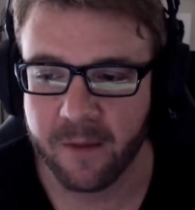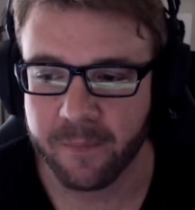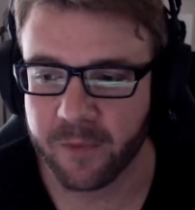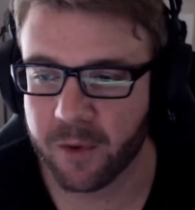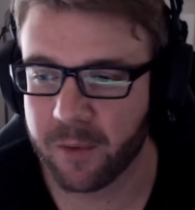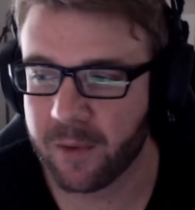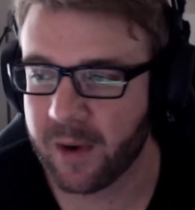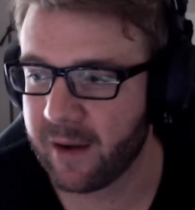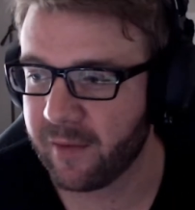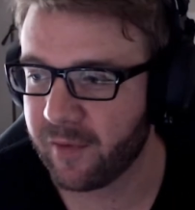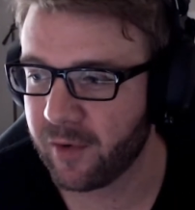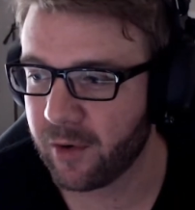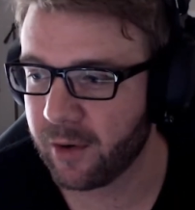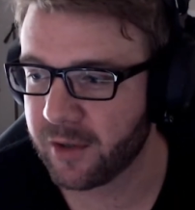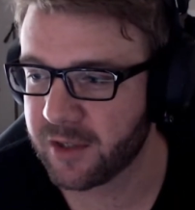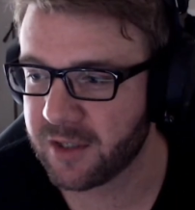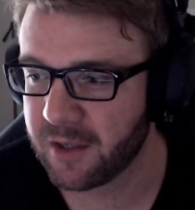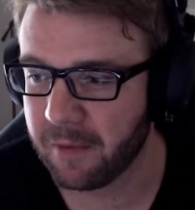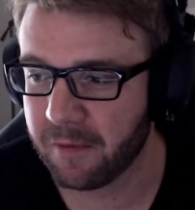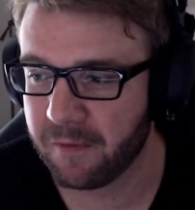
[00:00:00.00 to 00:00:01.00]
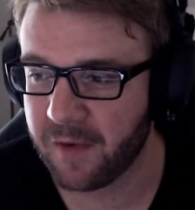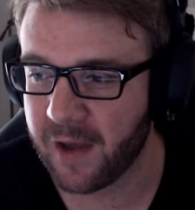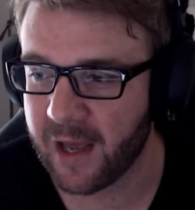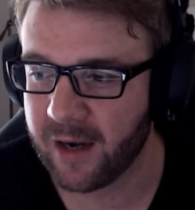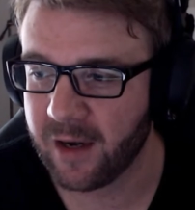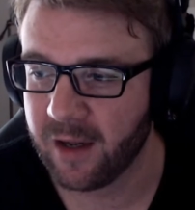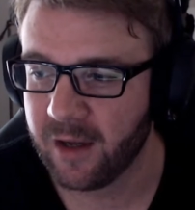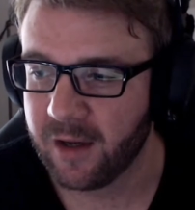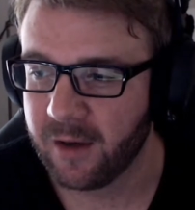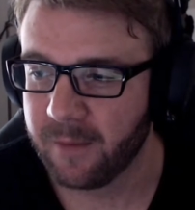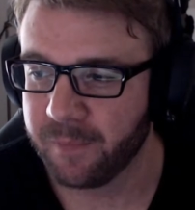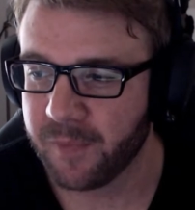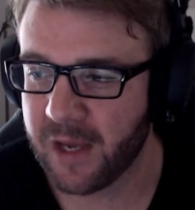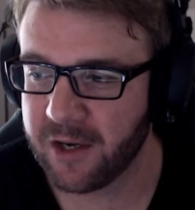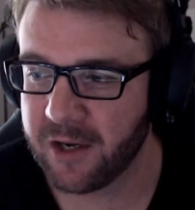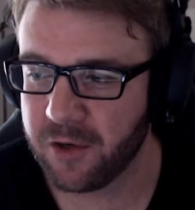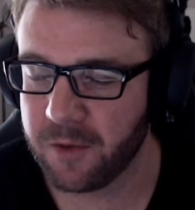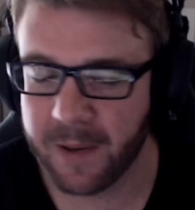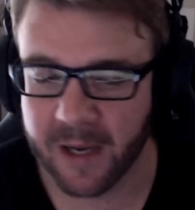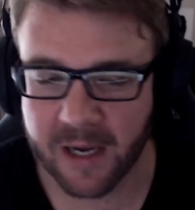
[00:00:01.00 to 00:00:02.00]
or whatever or some event
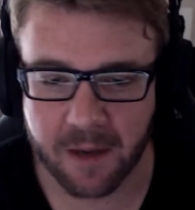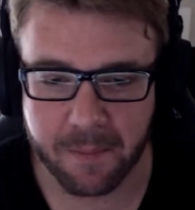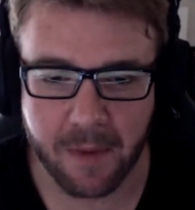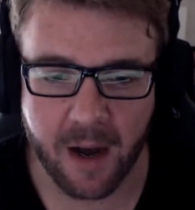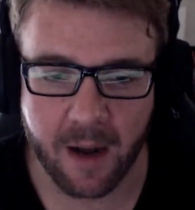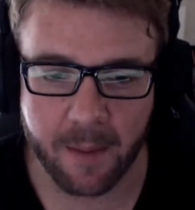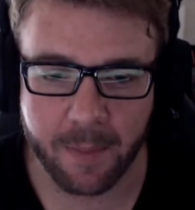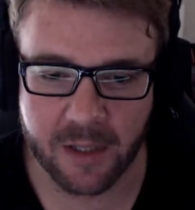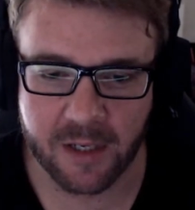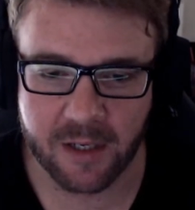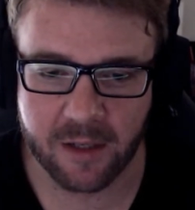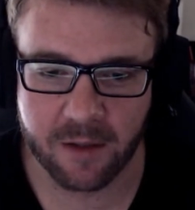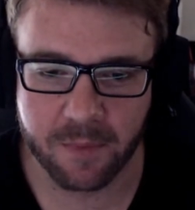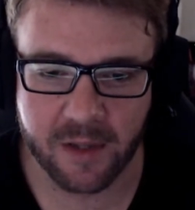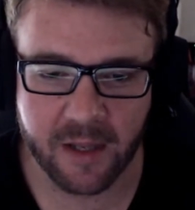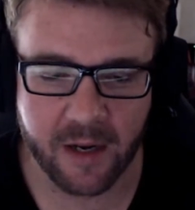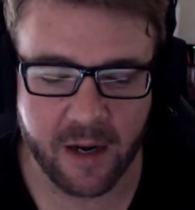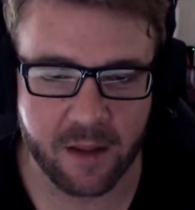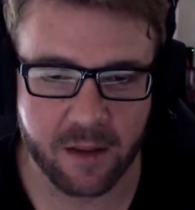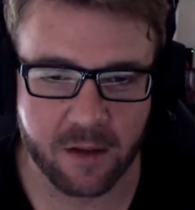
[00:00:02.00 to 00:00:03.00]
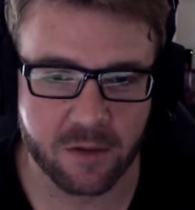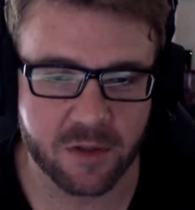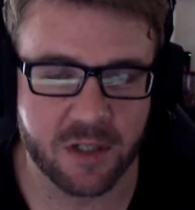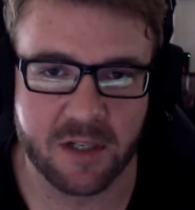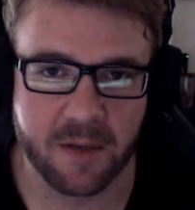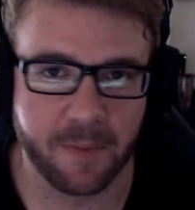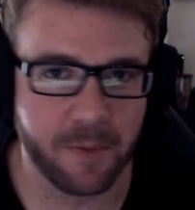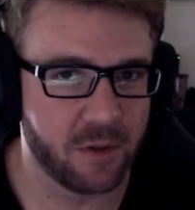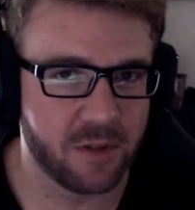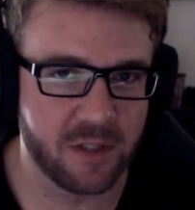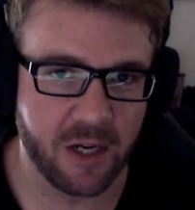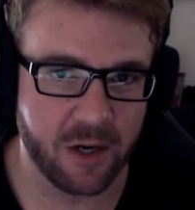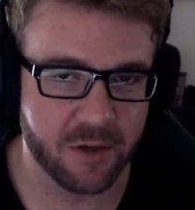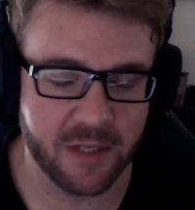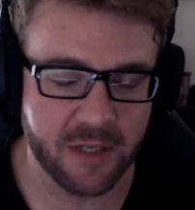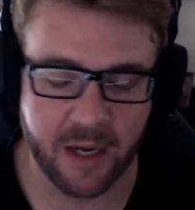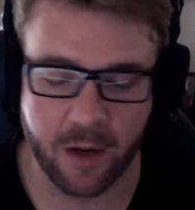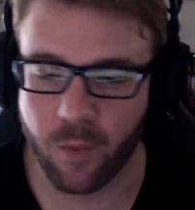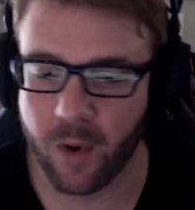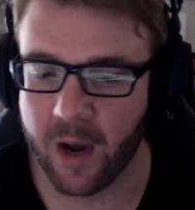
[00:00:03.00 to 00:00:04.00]
and you'd pick them up, and it, there's a typical tiers
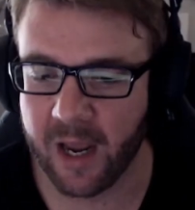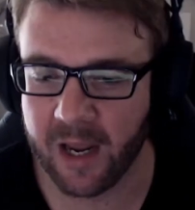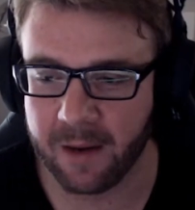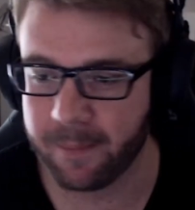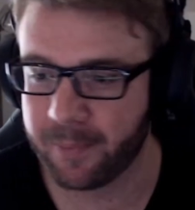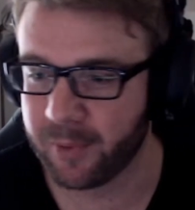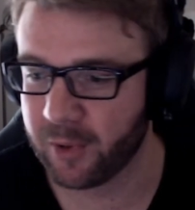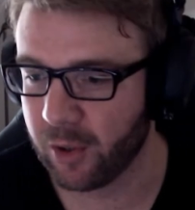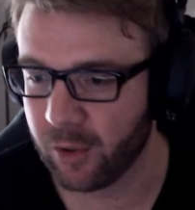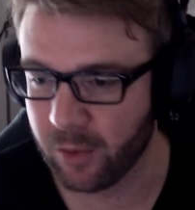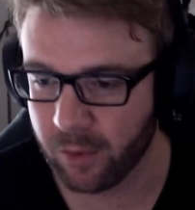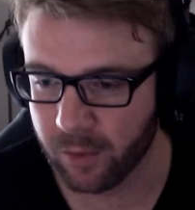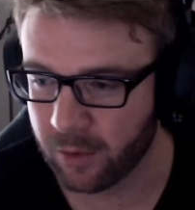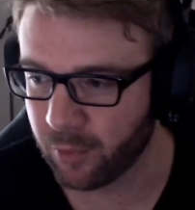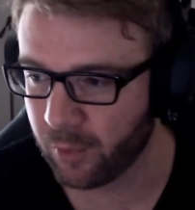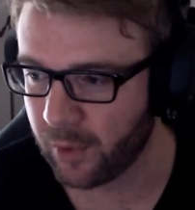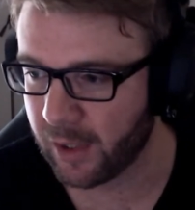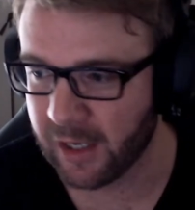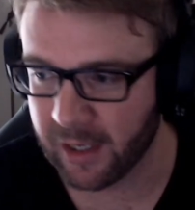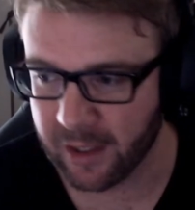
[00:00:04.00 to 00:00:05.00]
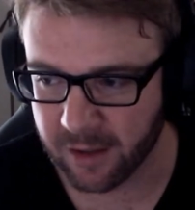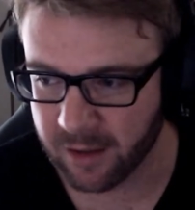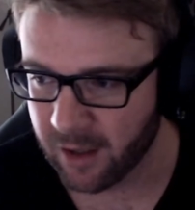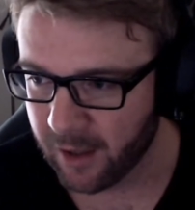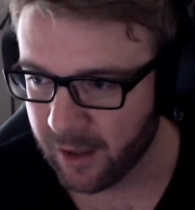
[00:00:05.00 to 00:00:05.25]
like white, blue, green,